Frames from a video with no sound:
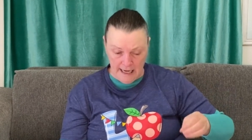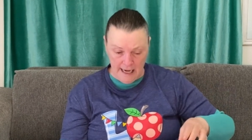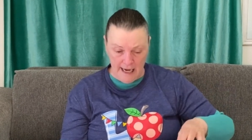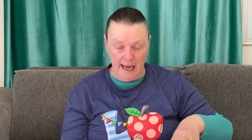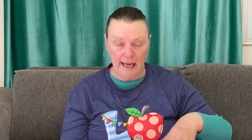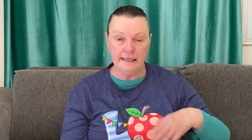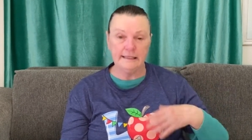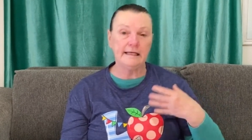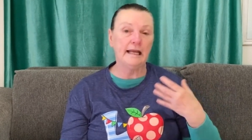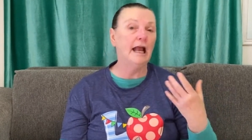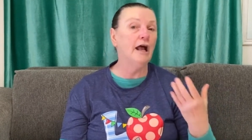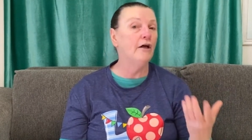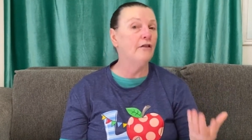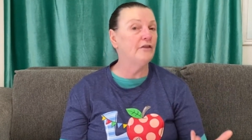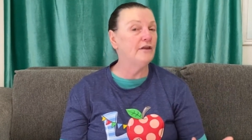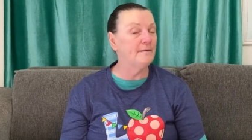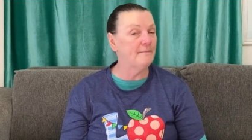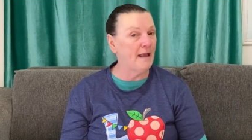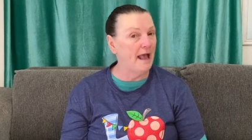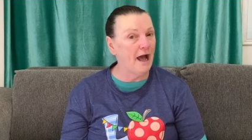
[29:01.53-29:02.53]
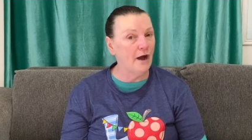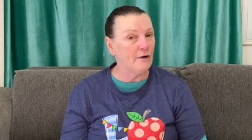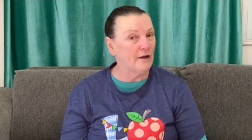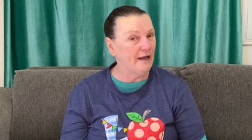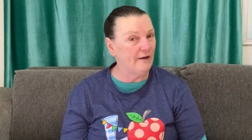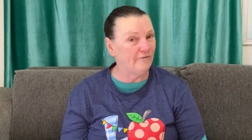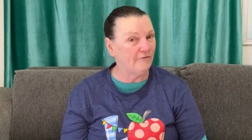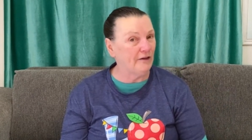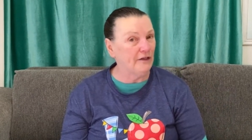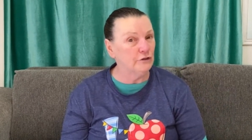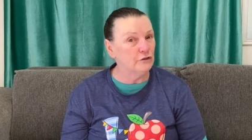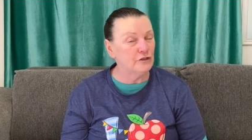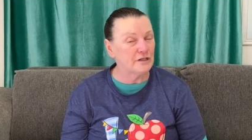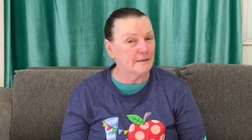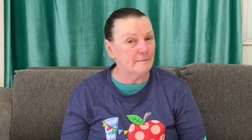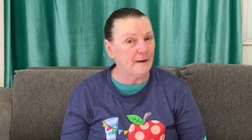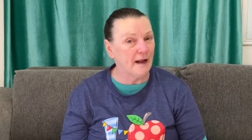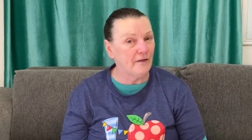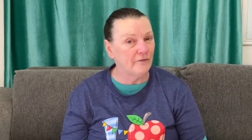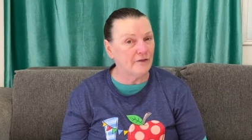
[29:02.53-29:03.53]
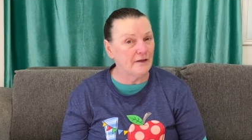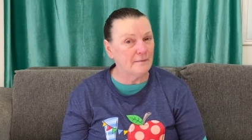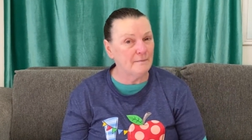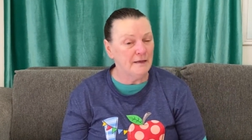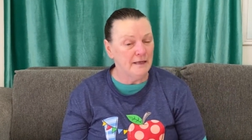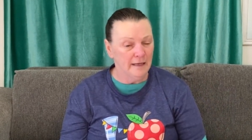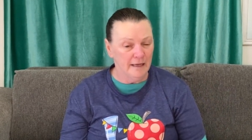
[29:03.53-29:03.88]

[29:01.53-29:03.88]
and tell them how he feels about them